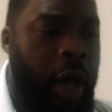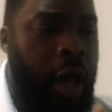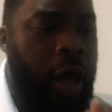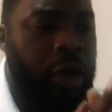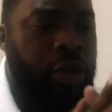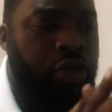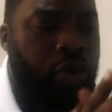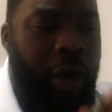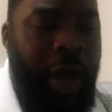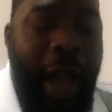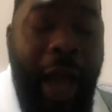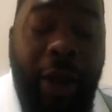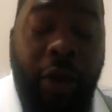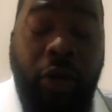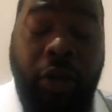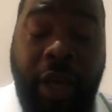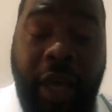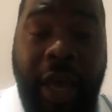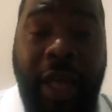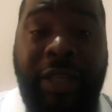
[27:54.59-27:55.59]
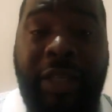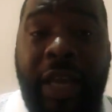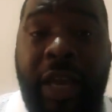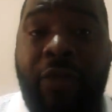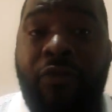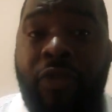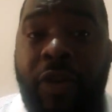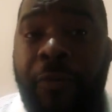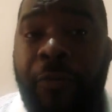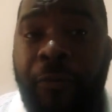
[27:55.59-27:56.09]
You cannot get a
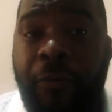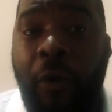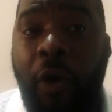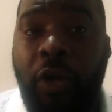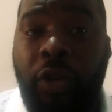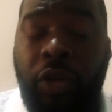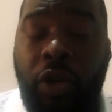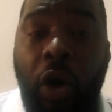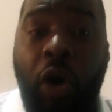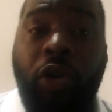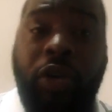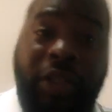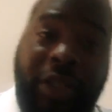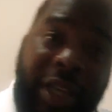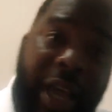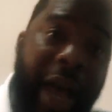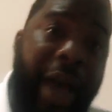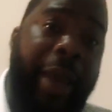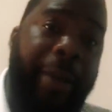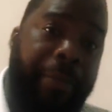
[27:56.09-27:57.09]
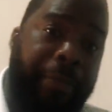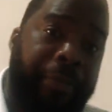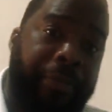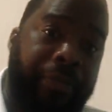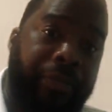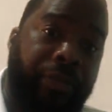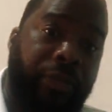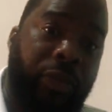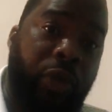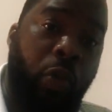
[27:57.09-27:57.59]
refund on time,
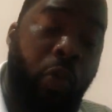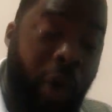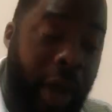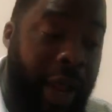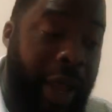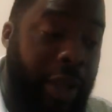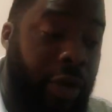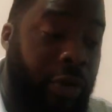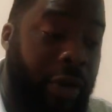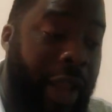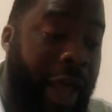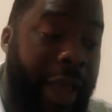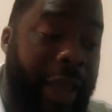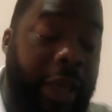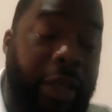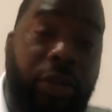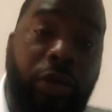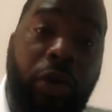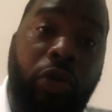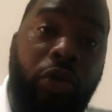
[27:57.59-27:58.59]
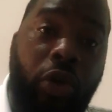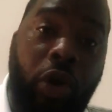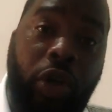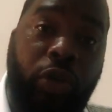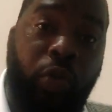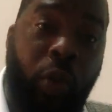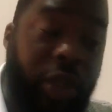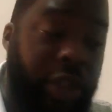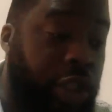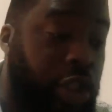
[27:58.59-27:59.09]
whether you like it or
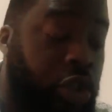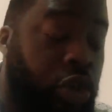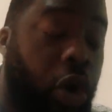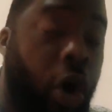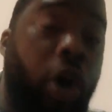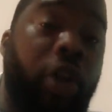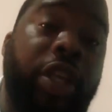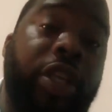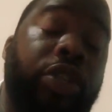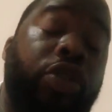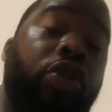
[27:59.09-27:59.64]
not. Once it's gone, it's